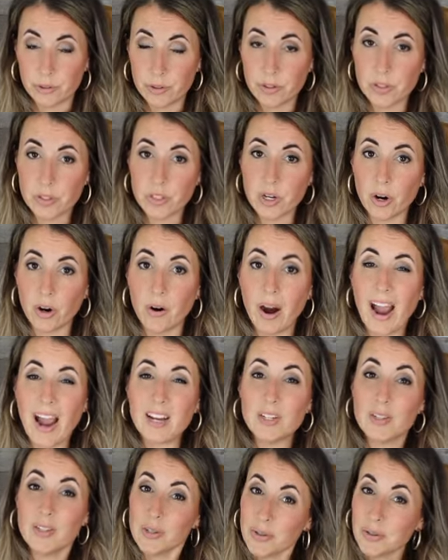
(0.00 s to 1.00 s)
So I
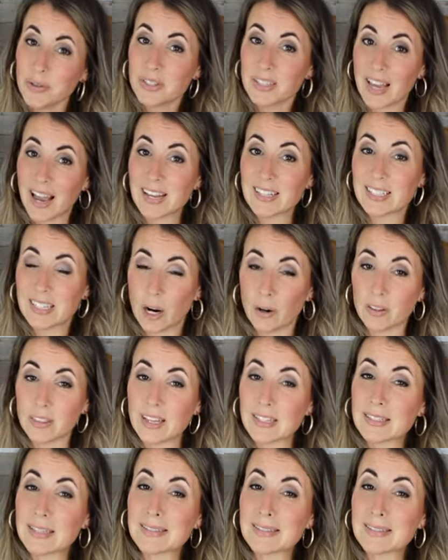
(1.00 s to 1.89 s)
do size down in this.